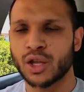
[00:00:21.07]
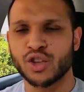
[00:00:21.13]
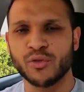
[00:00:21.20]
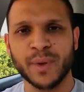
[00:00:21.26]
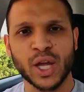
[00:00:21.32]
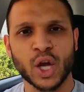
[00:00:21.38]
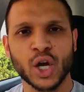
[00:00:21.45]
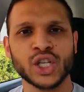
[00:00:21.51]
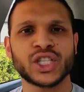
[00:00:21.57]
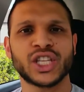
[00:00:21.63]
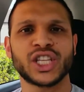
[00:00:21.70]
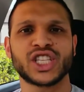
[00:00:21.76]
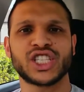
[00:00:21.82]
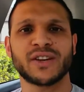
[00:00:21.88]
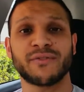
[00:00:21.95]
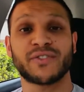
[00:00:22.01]
You've been going to
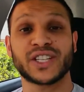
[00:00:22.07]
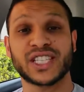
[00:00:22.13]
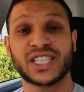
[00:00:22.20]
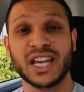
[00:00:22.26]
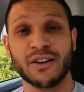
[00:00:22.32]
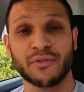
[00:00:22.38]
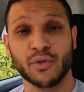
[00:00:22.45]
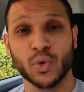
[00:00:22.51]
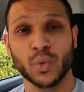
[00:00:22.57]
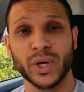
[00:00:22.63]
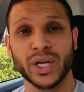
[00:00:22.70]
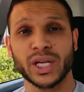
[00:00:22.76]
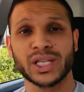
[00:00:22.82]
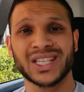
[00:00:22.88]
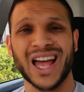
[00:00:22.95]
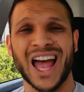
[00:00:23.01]
the gym for several
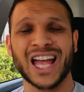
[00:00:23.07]
weeks